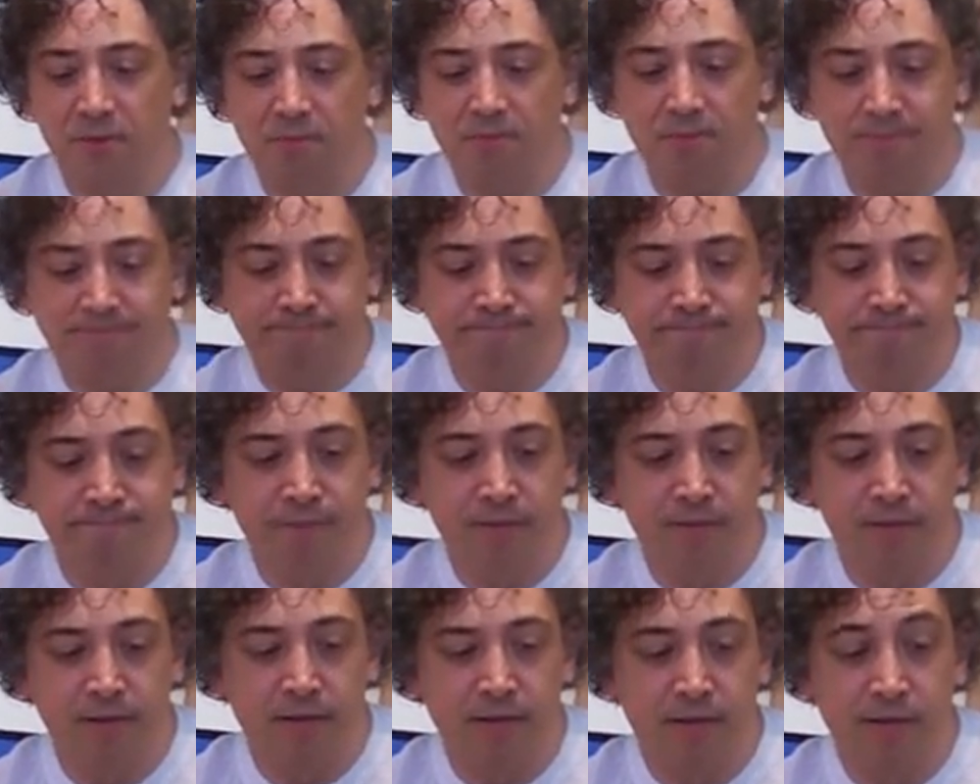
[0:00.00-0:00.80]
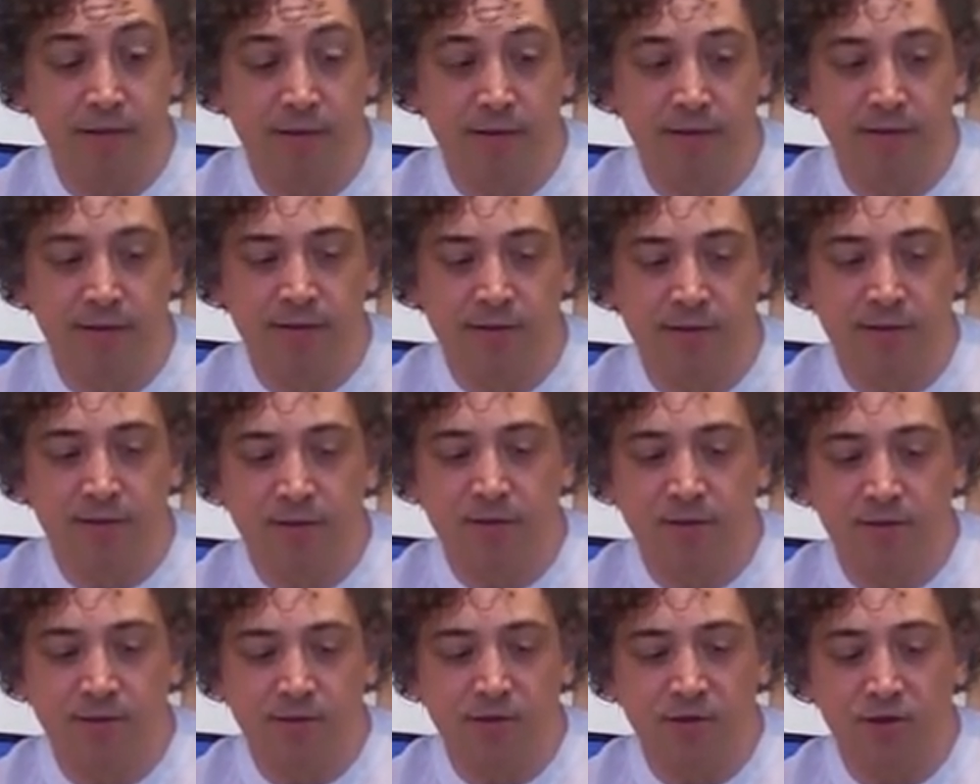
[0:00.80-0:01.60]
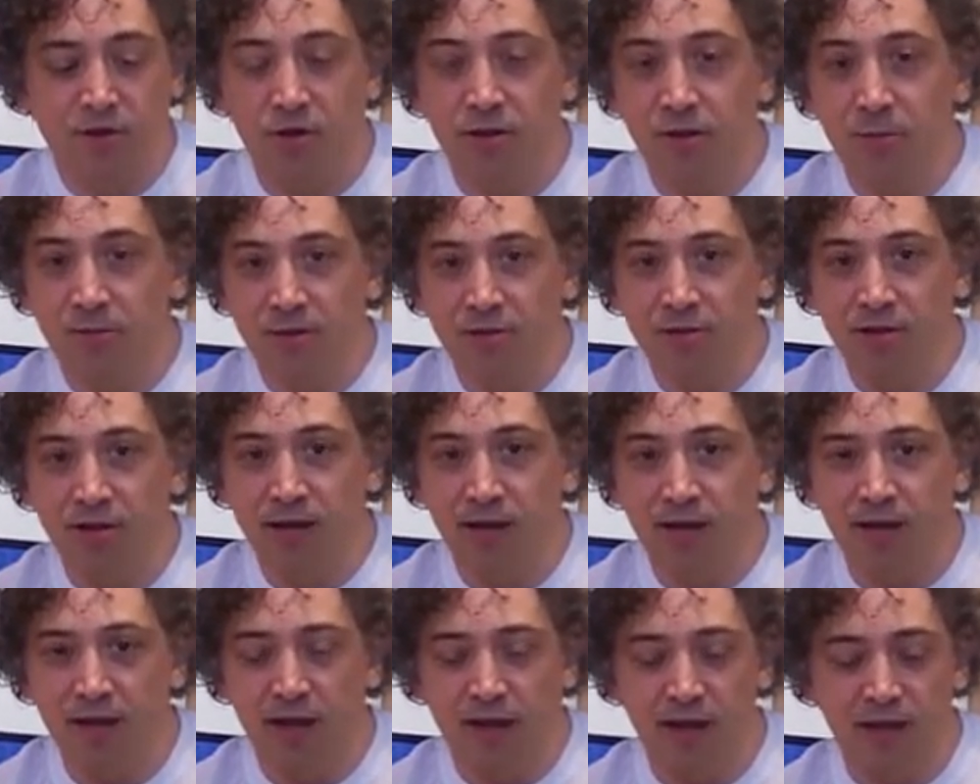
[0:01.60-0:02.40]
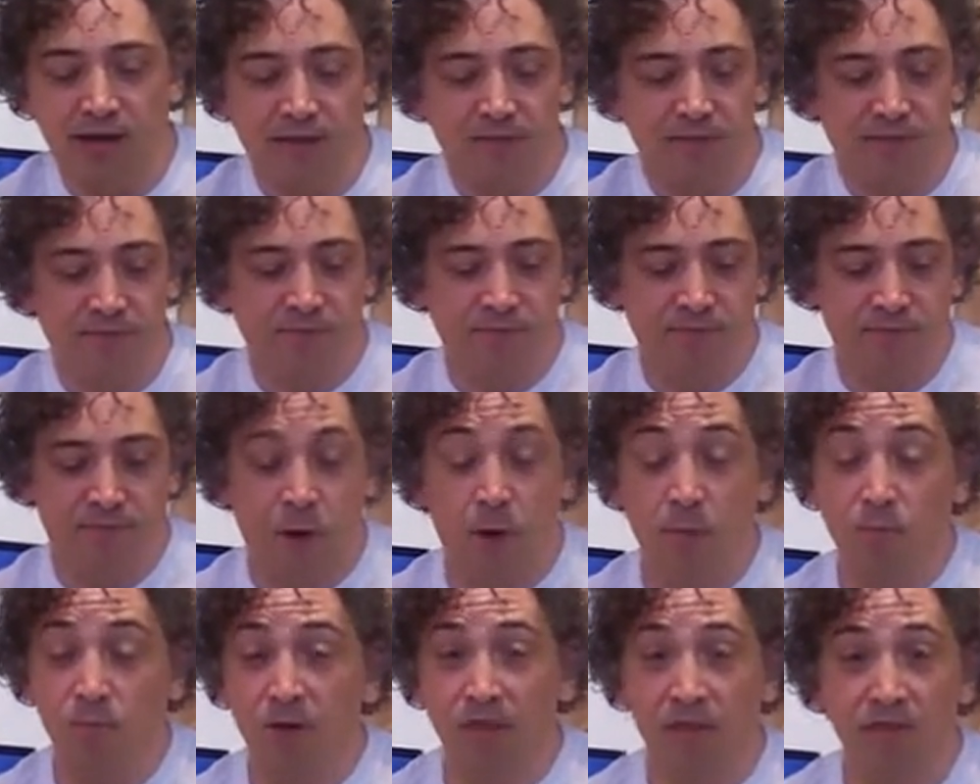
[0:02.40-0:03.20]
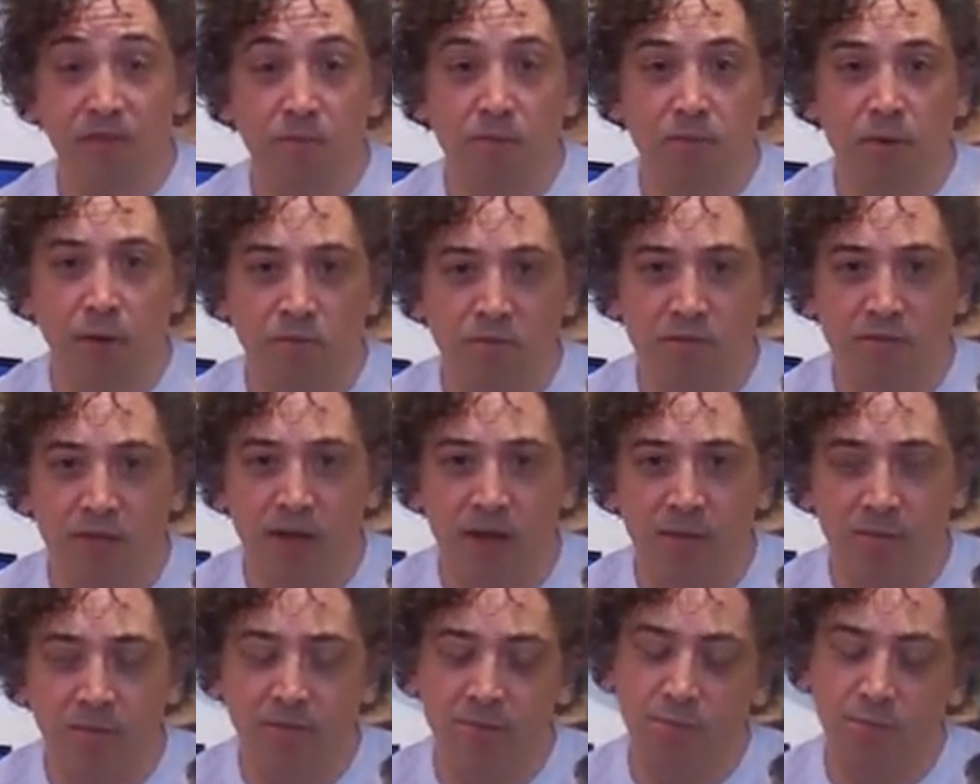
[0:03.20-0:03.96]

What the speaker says: So turn the machine on, hook it up, it blows up.